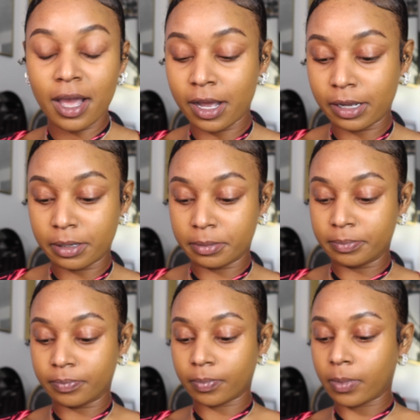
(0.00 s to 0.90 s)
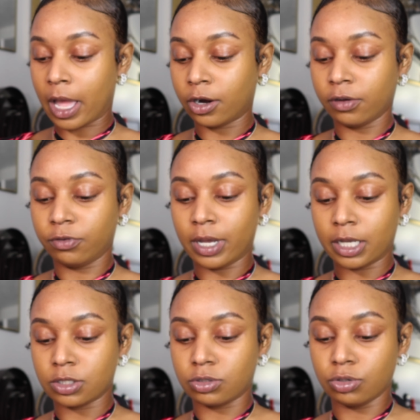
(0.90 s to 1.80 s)
um i don't know if you
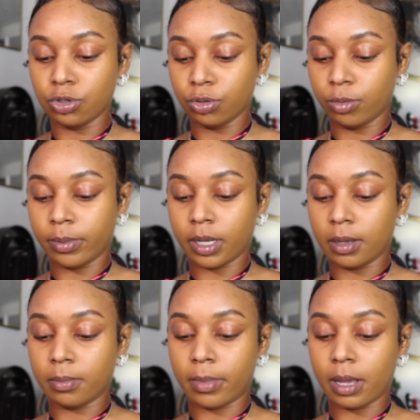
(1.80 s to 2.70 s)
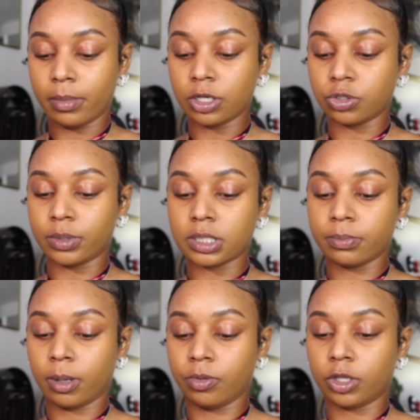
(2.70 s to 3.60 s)
guys knew but my major was
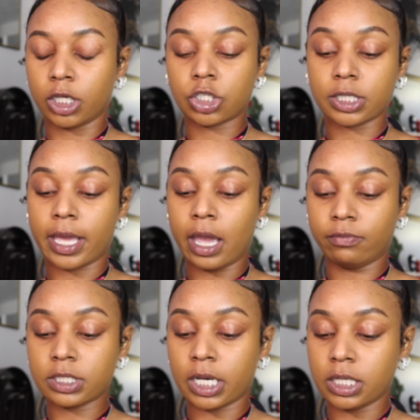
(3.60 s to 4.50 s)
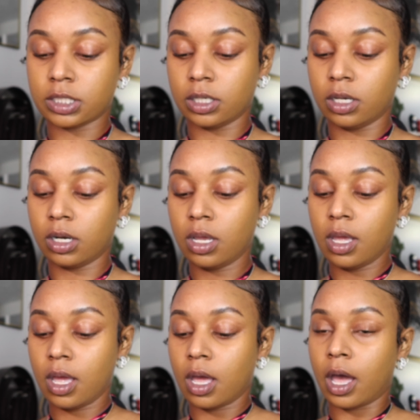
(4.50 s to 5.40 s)
in public relations and advertising
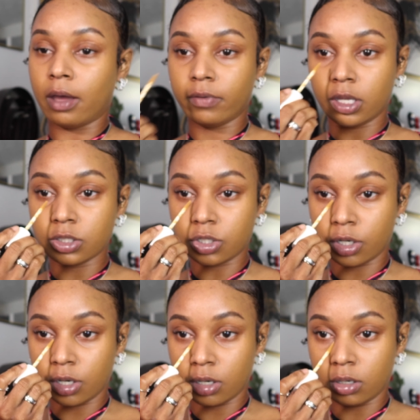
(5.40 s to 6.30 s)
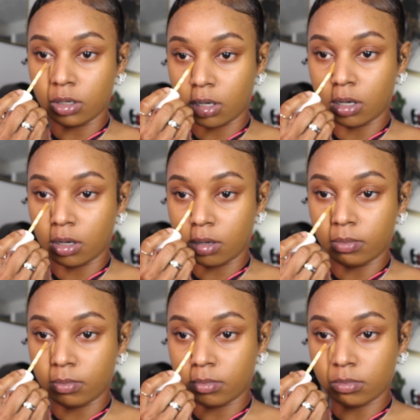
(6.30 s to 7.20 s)
i've interned
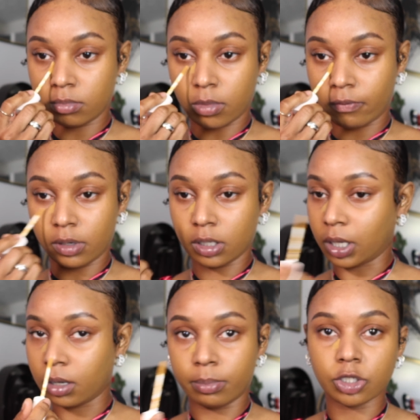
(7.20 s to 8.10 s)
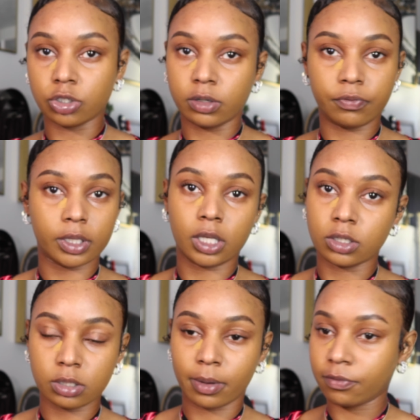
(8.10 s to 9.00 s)
um i've done like a bunch of different
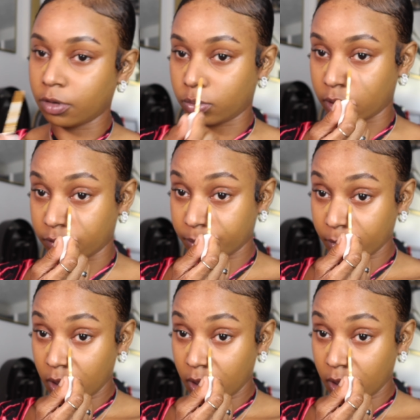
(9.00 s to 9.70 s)
things in my field whatever